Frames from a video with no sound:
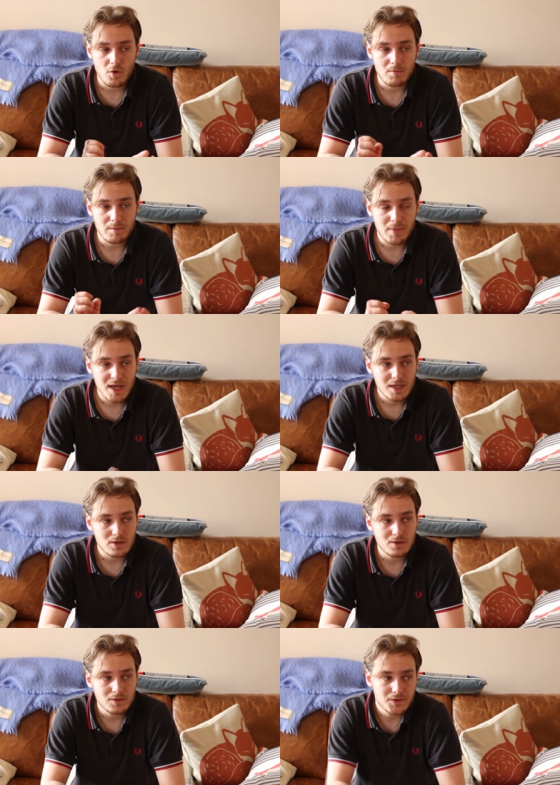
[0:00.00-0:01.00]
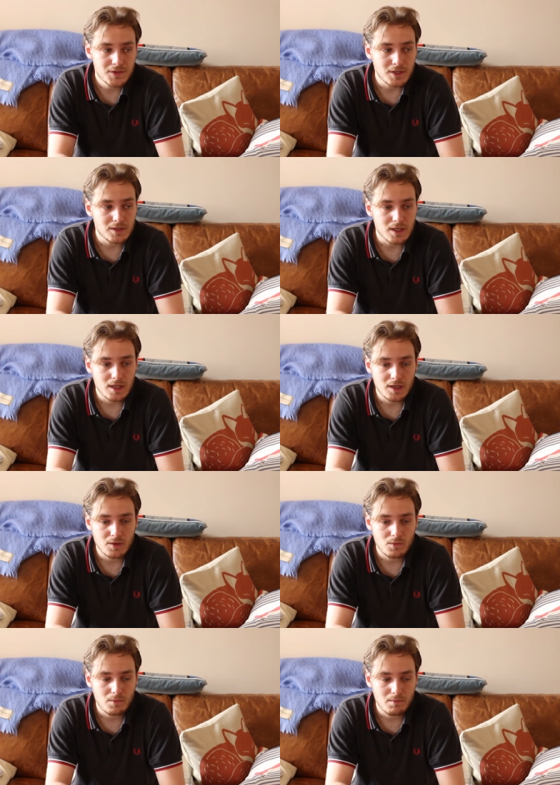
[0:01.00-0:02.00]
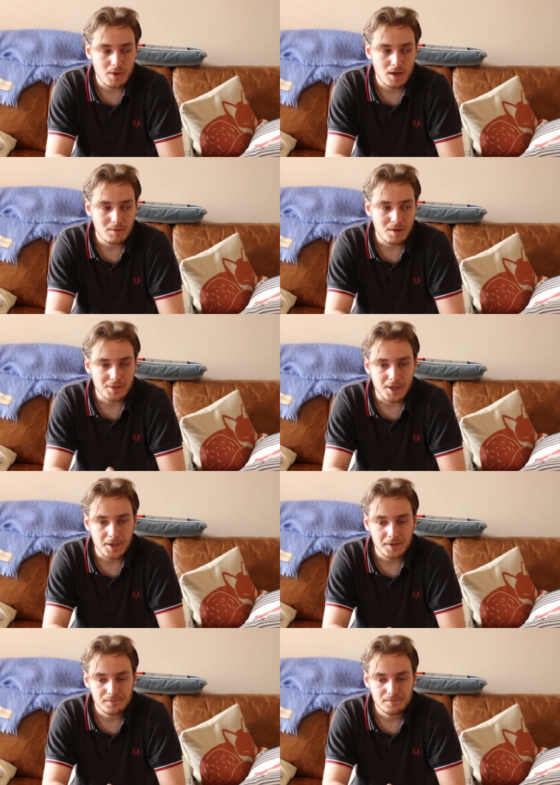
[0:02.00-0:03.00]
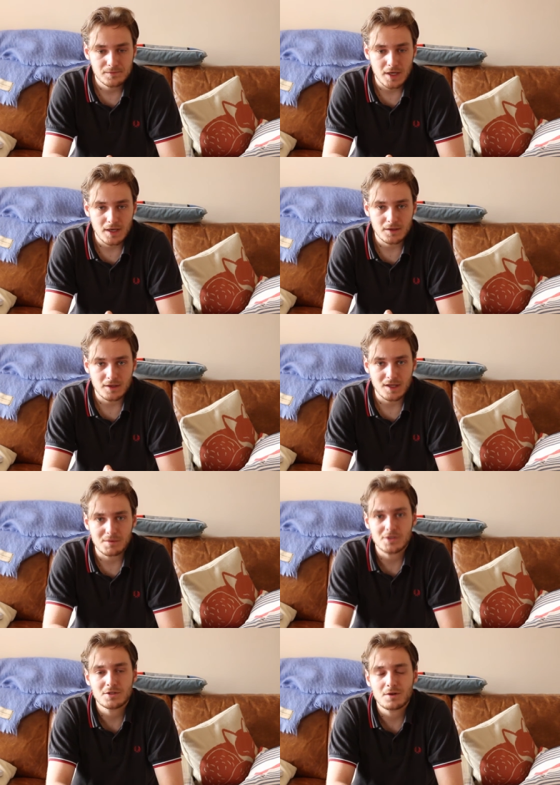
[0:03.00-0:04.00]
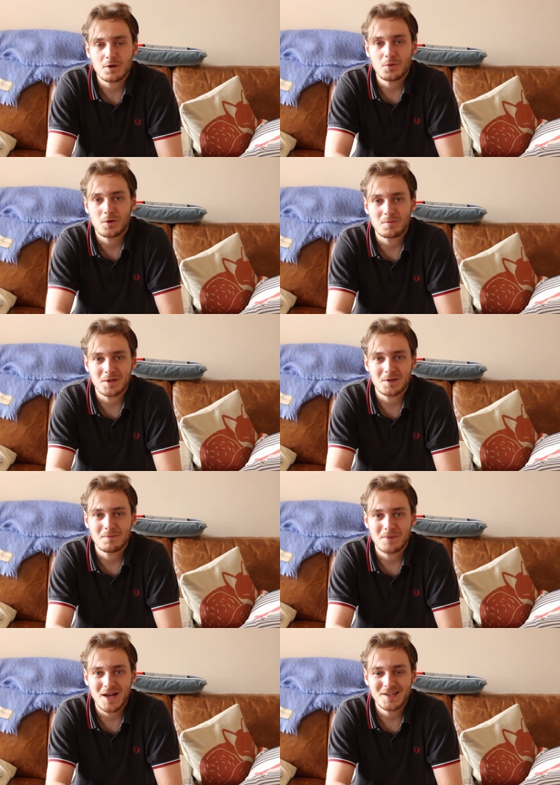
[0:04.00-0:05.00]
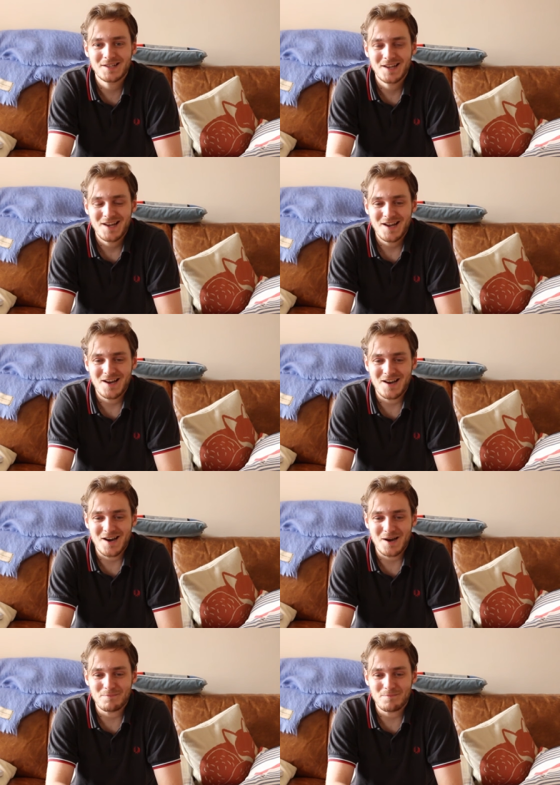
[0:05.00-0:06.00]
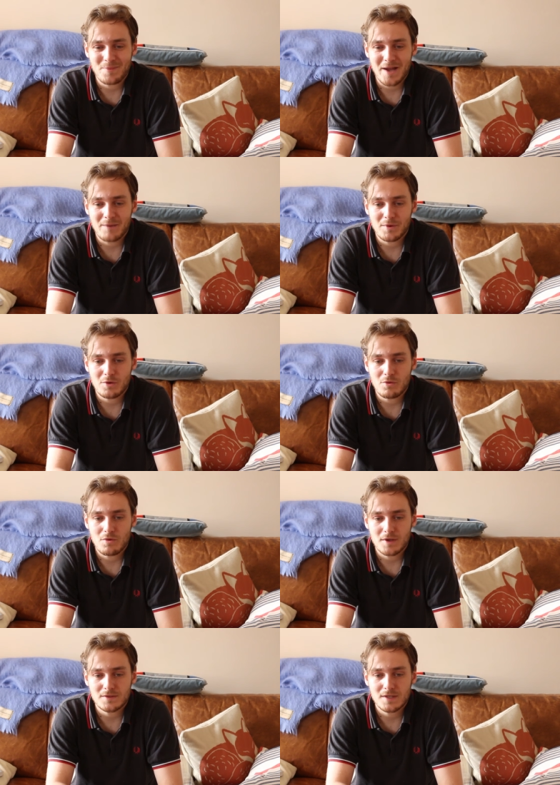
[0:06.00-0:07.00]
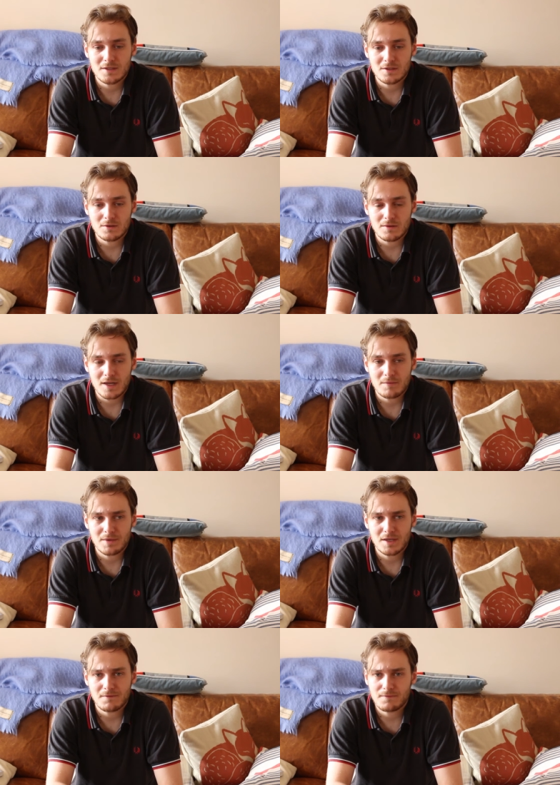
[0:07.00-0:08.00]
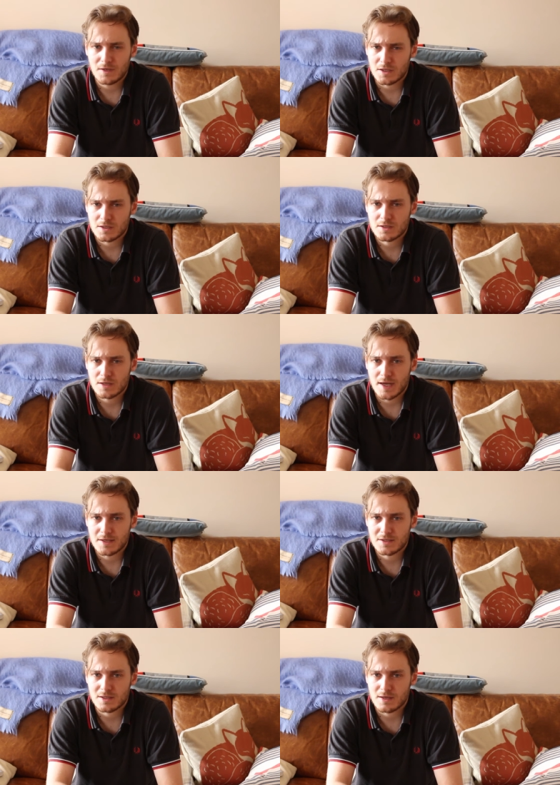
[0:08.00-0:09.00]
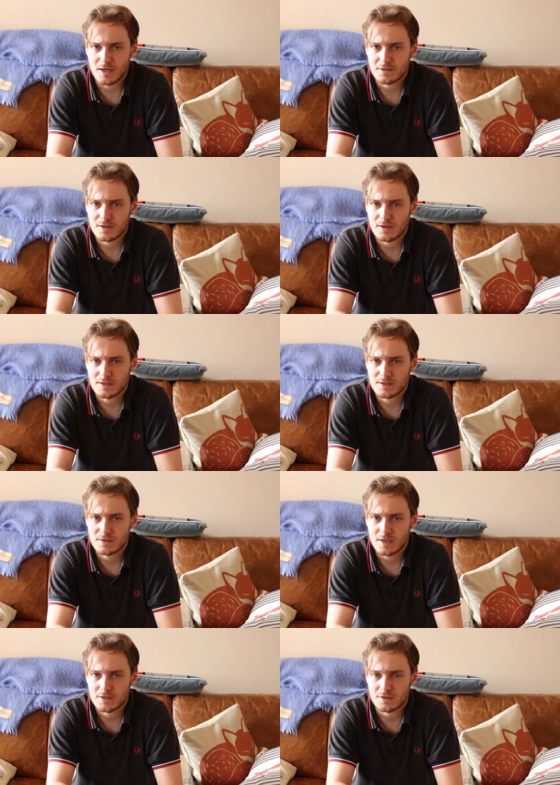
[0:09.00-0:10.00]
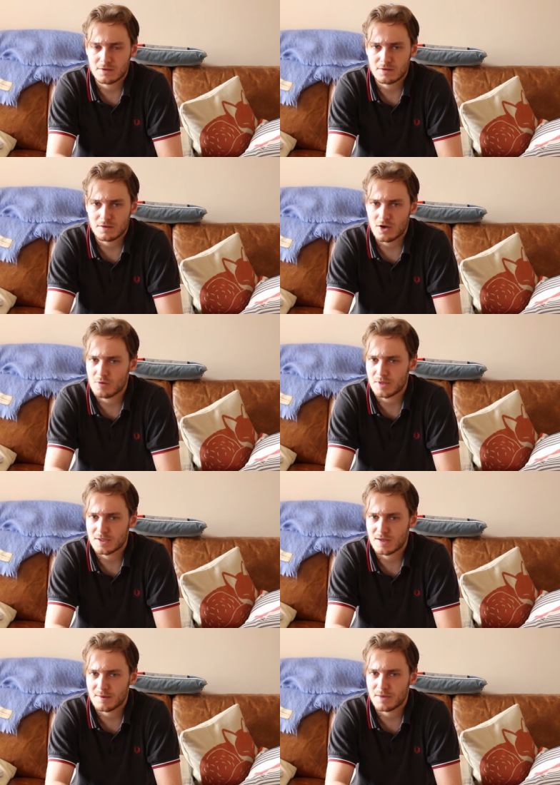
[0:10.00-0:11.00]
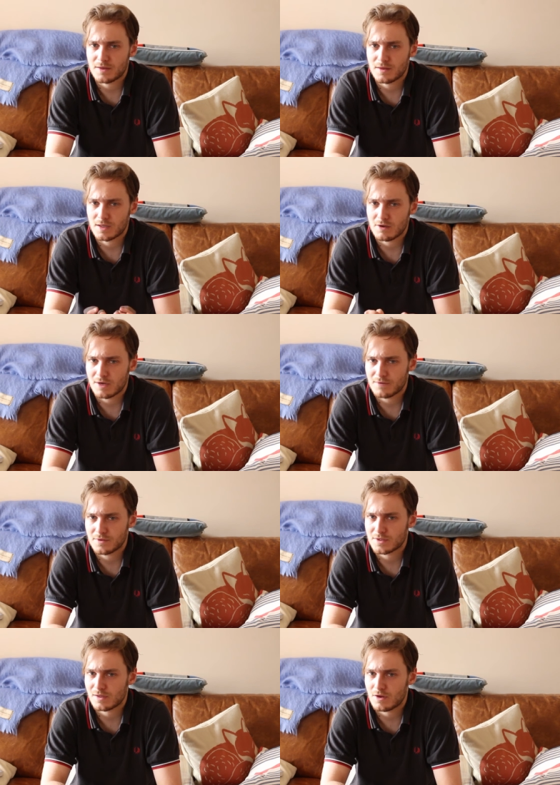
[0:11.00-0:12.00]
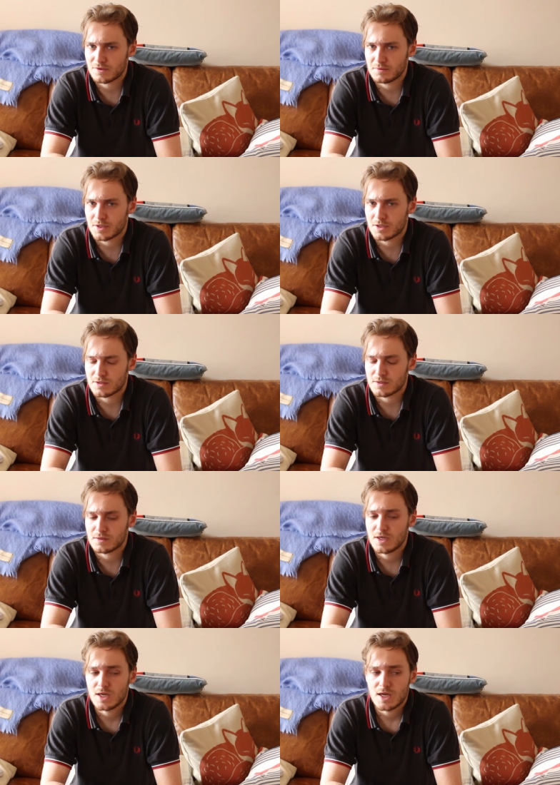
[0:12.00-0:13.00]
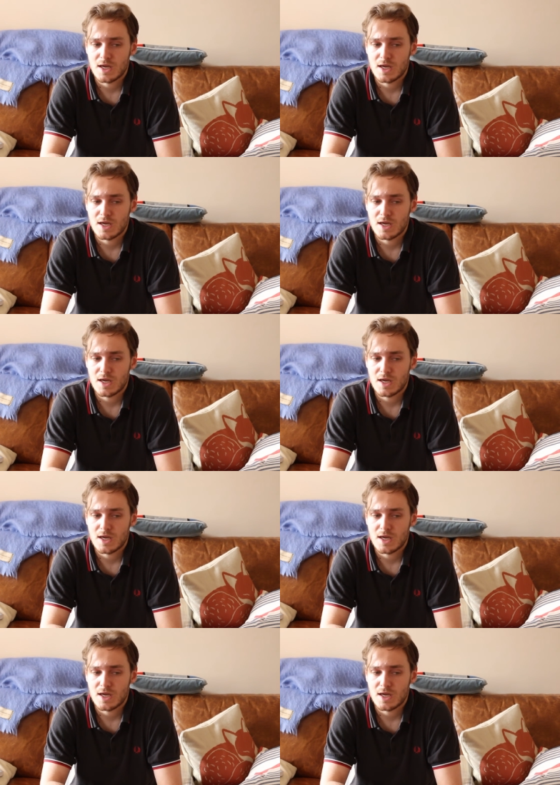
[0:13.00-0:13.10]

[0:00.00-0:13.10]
We'll be back on Sunday, my mum and I, uh, Dynamic Duo, will be back. Um, and we will continue, and I believe finish actually the anxiety section. Don't hold me to that, but I think year 11 is the last one we're going to do.